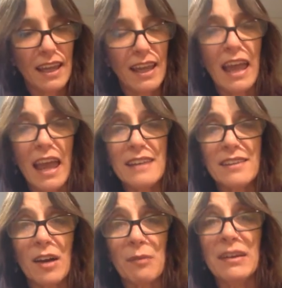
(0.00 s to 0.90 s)
end
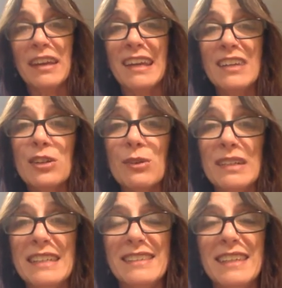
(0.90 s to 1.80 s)
up
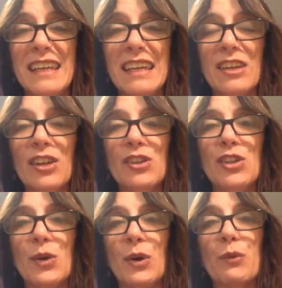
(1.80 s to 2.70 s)
increasing
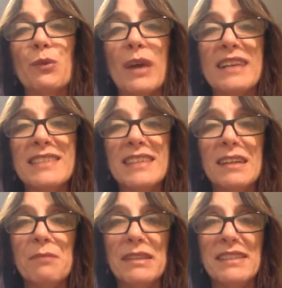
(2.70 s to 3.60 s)
your
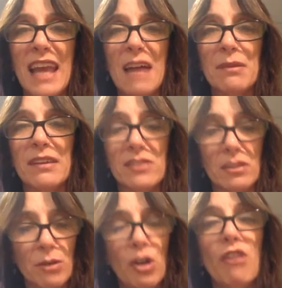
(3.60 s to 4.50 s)
resting metabolism